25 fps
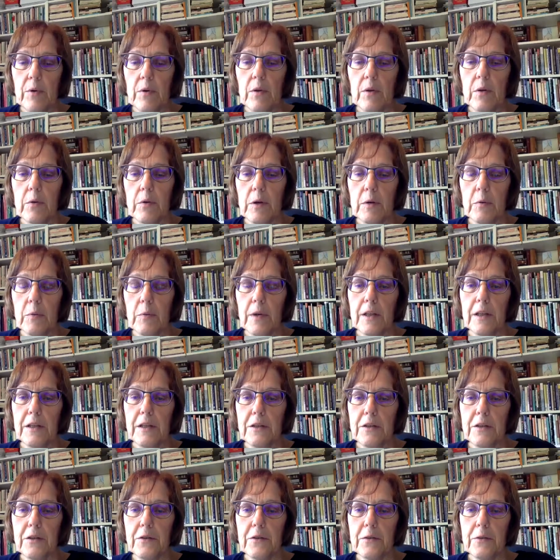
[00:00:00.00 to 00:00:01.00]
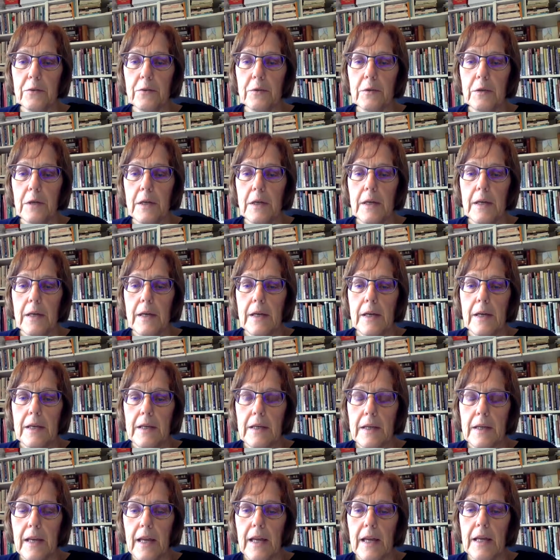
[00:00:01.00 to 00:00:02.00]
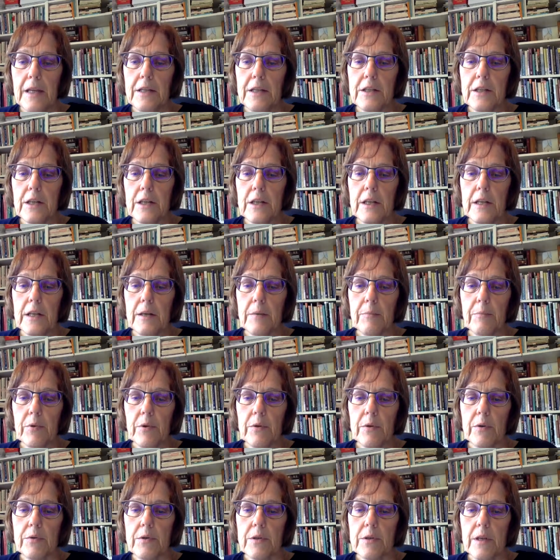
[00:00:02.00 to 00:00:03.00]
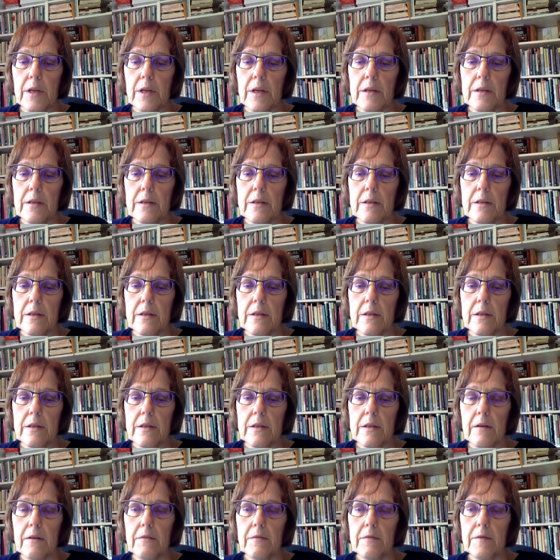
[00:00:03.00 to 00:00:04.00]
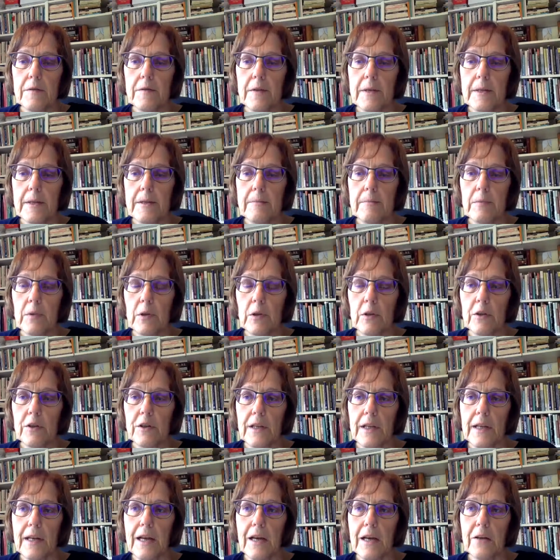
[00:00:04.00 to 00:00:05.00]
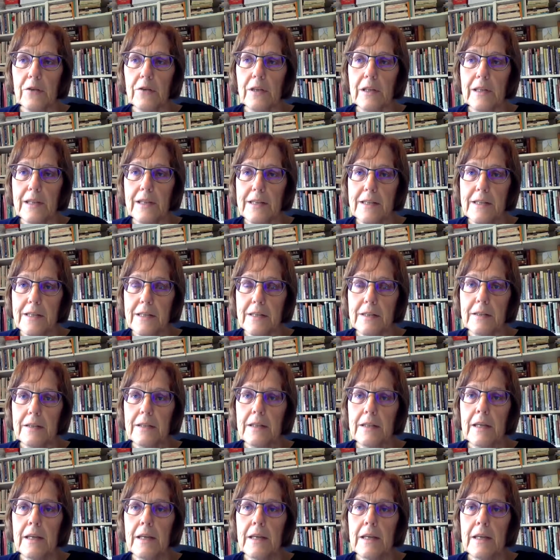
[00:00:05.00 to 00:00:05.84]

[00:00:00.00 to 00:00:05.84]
who are willing to engage in a process of learning how to listen